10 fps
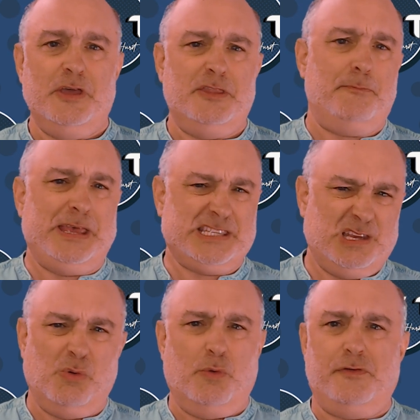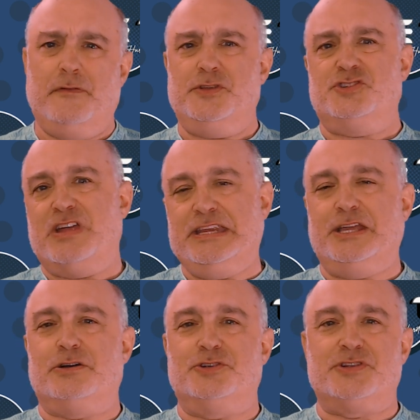the best law firm for training
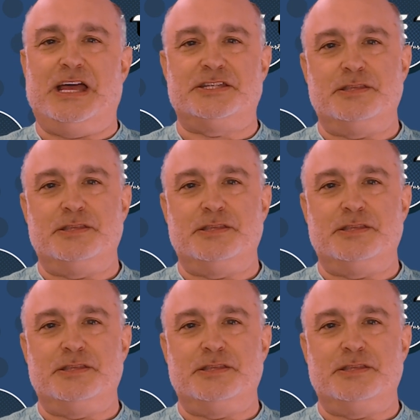contracts,